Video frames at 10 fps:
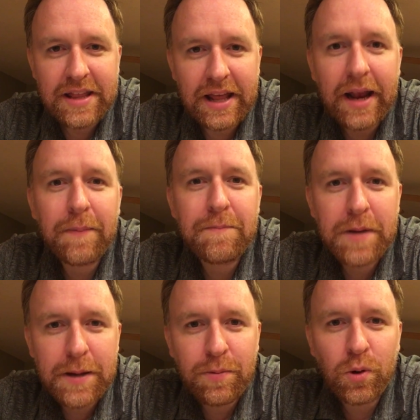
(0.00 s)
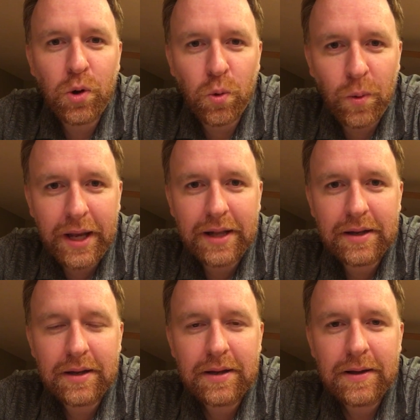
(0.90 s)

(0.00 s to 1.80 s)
They like people who win.